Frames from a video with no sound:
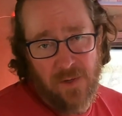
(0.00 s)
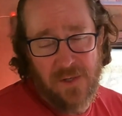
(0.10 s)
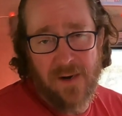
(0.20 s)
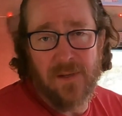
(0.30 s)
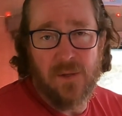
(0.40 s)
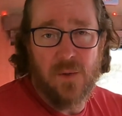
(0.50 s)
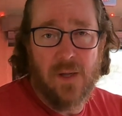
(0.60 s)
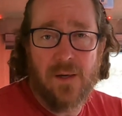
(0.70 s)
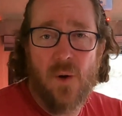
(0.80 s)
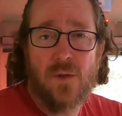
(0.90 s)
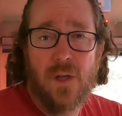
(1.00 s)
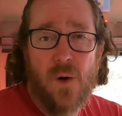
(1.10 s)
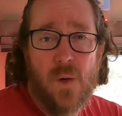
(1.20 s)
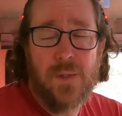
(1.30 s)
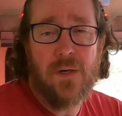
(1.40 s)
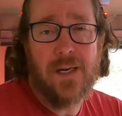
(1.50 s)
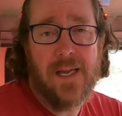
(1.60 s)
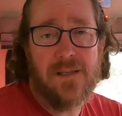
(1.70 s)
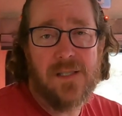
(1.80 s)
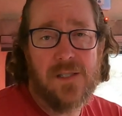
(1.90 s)
we were driving through like Oklahoma or
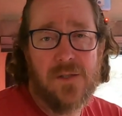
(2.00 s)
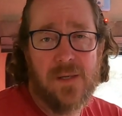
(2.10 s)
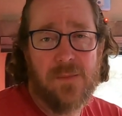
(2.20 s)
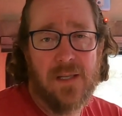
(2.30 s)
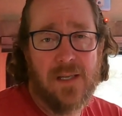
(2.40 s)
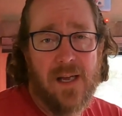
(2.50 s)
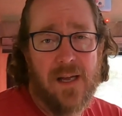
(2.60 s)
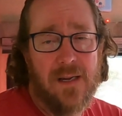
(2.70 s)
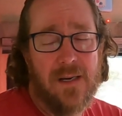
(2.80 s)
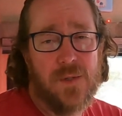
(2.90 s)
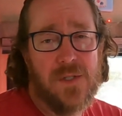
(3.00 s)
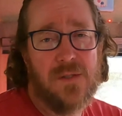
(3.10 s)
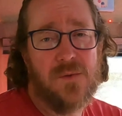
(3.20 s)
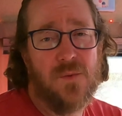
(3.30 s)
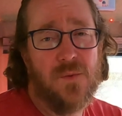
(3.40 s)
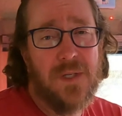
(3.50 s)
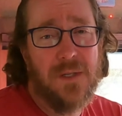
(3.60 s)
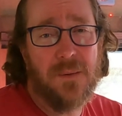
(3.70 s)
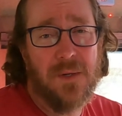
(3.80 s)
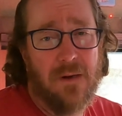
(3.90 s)
Kansas or something like that, and it was just
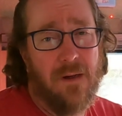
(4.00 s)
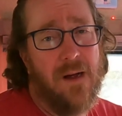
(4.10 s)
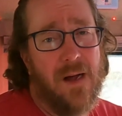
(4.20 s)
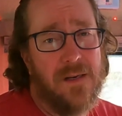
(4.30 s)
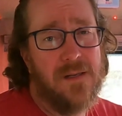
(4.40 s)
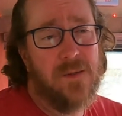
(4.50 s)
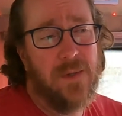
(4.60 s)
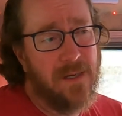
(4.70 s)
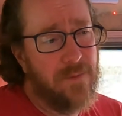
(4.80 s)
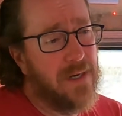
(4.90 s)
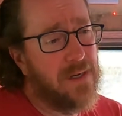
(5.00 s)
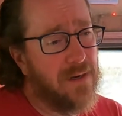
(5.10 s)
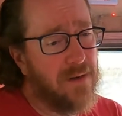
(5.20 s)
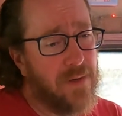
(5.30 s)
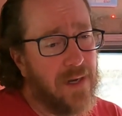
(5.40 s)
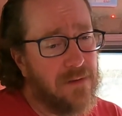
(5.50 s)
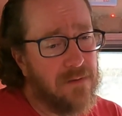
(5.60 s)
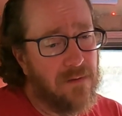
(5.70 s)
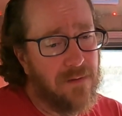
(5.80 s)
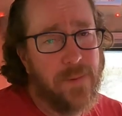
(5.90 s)
really hot. So we'd come back here, we had
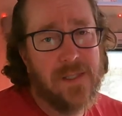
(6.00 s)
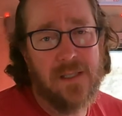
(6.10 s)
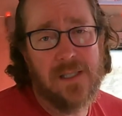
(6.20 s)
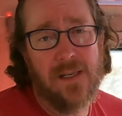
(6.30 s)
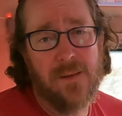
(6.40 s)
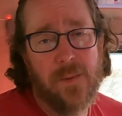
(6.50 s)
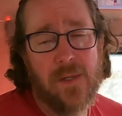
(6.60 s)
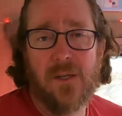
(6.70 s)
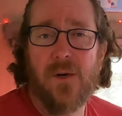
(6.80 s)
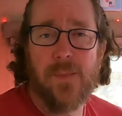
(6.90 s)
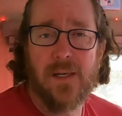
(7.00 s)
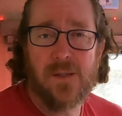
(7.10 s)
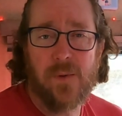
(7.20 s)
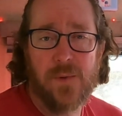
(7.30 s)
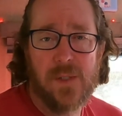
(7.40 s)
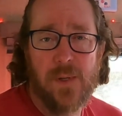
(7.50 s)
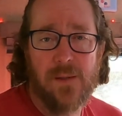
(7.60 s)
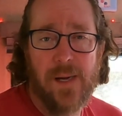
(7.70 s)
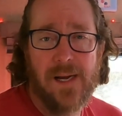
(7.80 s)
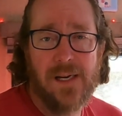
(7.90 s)
limited time, maybe 30 minutes we would
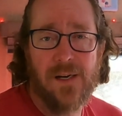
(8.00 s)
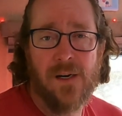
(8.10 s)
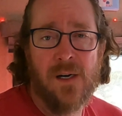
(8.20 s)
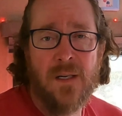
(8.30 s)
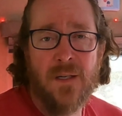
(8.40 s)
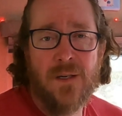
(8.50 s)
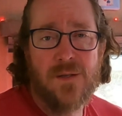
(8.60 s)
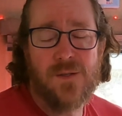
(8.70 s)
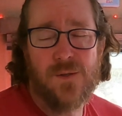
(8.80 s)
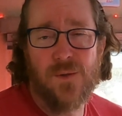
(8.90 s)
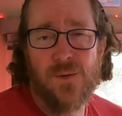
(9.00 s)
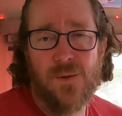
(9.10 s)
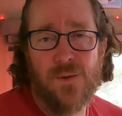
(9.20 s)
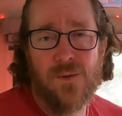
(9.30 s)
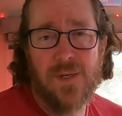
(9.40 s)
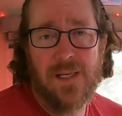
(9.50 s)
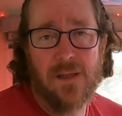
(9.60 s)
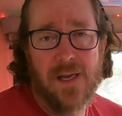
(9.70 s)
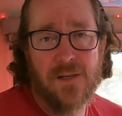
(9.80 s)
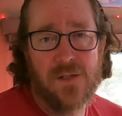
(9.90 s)
spend back here to
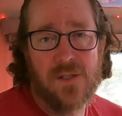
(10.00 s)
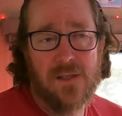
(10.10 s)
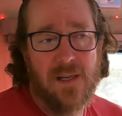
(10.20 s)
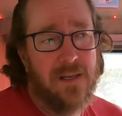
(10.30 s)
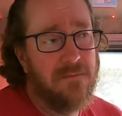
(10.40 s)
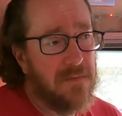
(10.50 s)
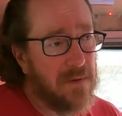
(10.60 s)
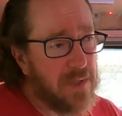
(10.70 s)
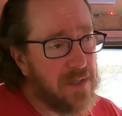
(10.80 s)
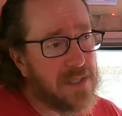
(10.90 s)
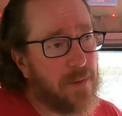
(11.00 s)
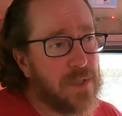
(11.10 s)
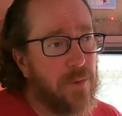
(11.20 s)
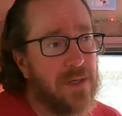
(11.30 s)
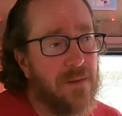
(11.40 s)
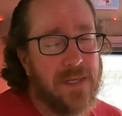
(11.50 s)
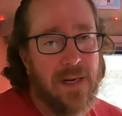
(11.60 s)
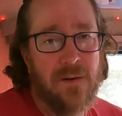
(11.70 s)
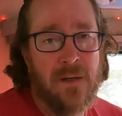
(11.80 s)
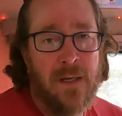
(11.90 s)
eat lunch, and I mean the temperature would come
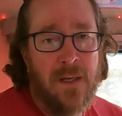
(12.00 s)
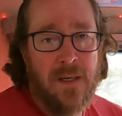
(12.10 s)
down